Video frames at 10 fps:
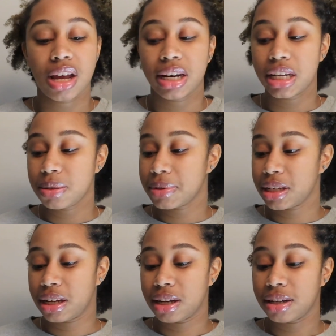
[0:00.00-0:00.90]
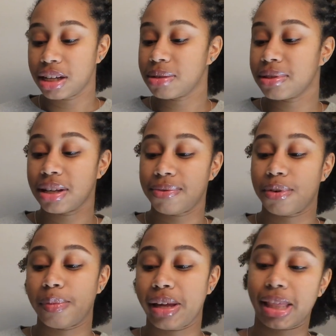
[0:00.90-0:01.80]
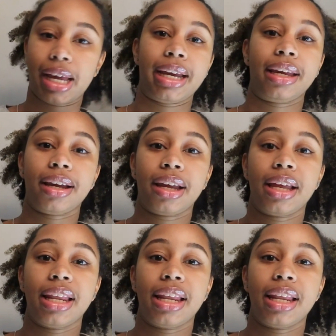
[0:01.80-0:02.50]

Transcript: This was it. This was it for me, like